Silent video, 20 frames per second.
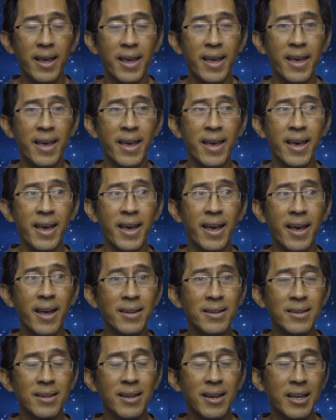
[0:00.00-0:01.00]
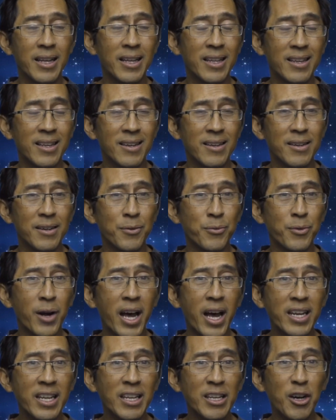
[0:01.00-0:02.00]
and
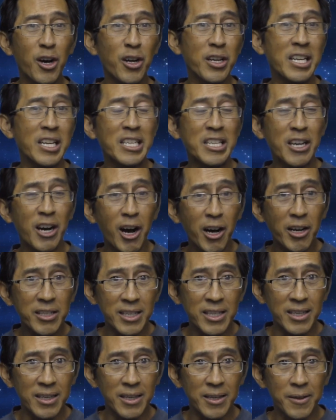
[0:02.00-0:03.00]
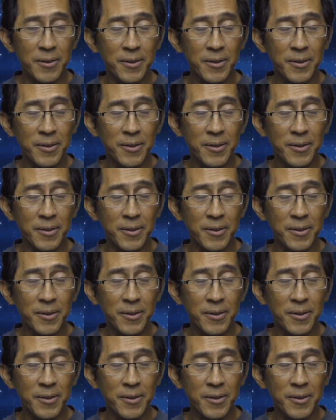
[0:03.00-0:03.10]
riding on a donkey.